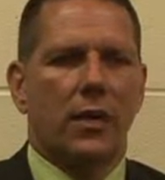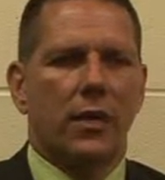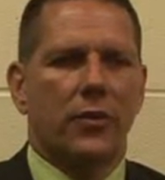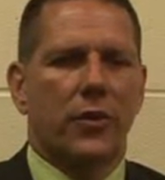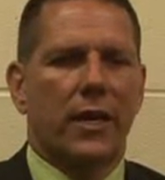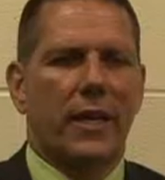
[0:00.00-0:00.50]

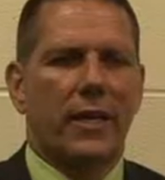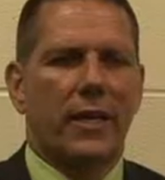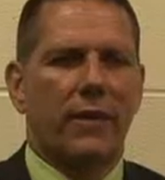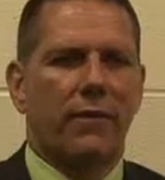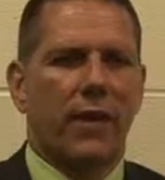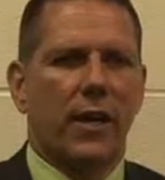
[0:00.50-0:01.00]
try and
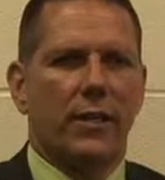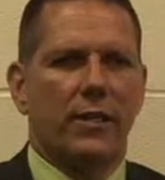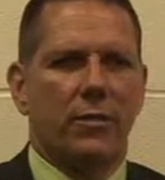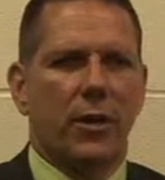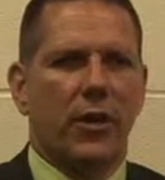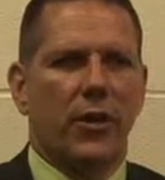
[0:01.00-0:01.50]
identify
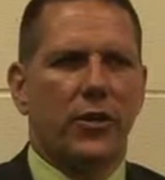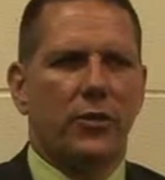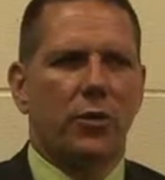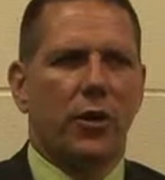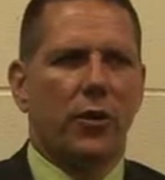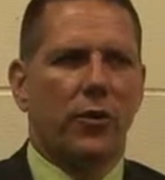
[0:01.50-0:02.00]
some areas
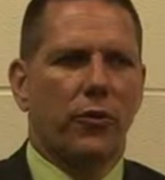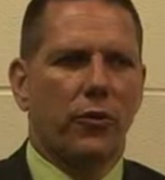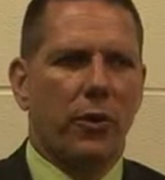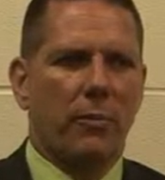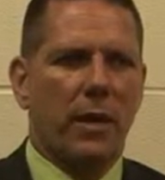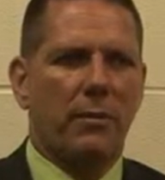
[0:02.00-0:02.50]
where
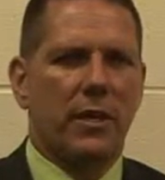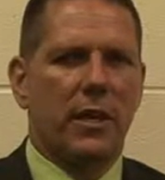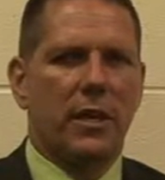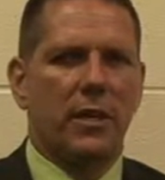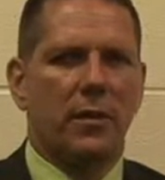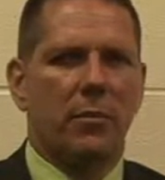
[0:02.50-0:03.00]
we maybe
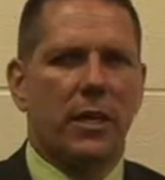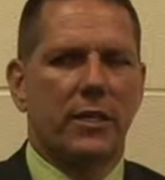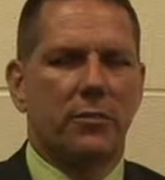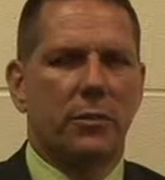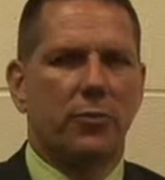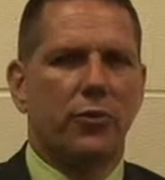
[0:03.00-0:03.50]
needed to make
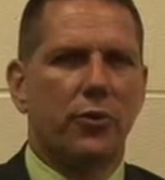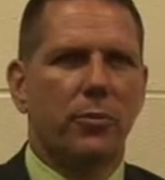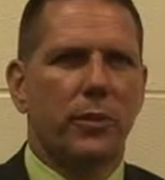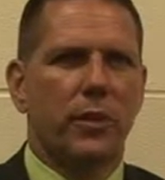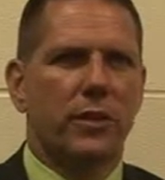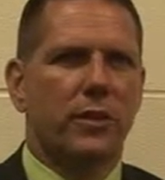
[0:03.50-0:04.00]
some
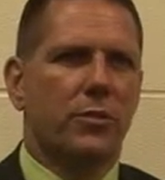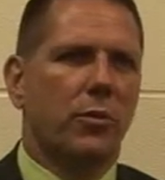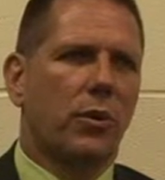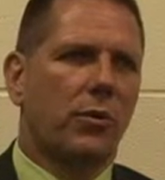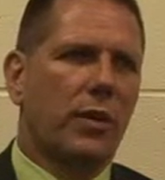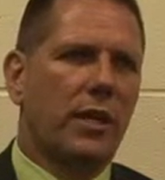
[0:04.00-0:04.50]
improvements,
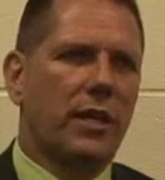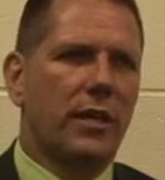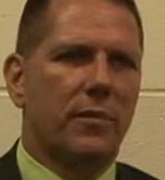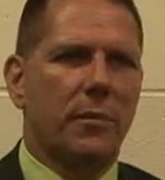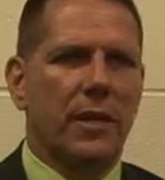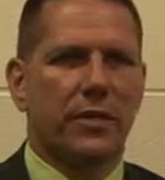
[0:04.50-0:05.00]
where we needed
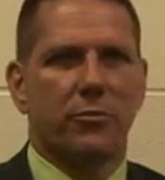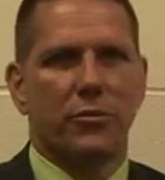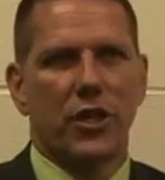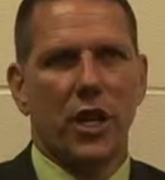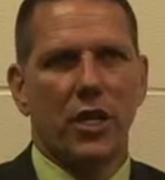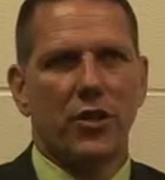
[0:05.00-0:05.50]
to make some
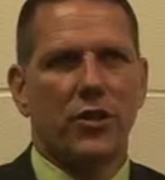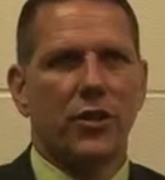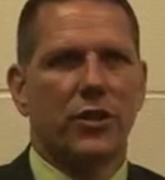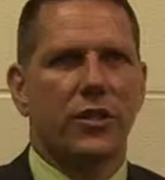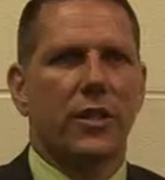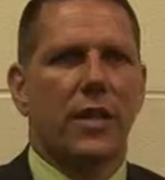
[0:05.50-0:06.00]

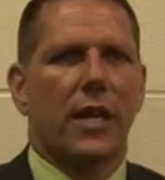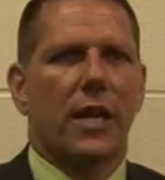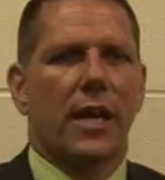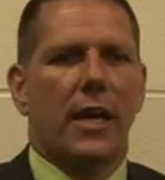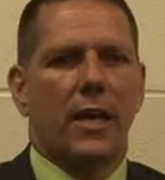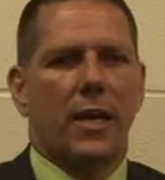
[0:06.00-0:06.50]
changes,
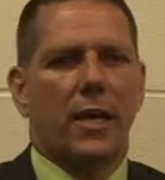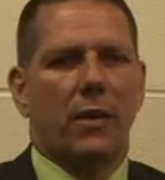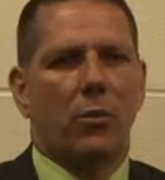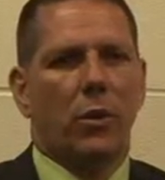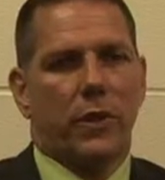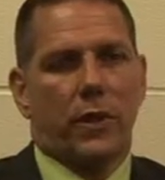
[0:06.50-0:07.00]
and
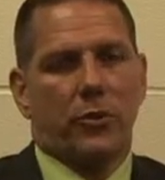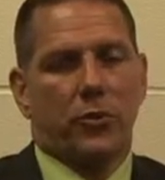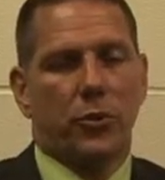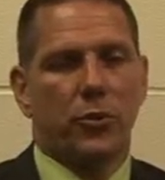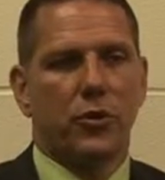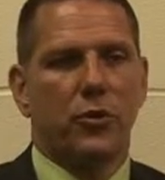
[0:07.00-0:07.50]
what things we
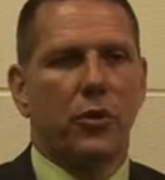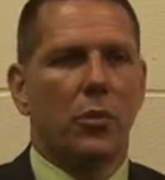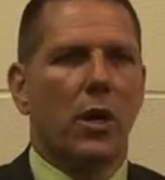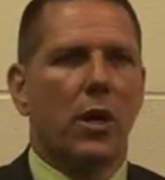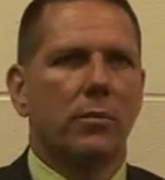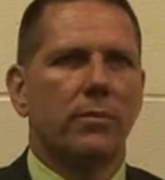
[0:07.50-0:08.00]
were doing
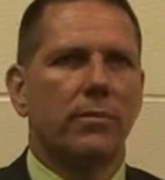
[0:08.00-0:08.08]
well.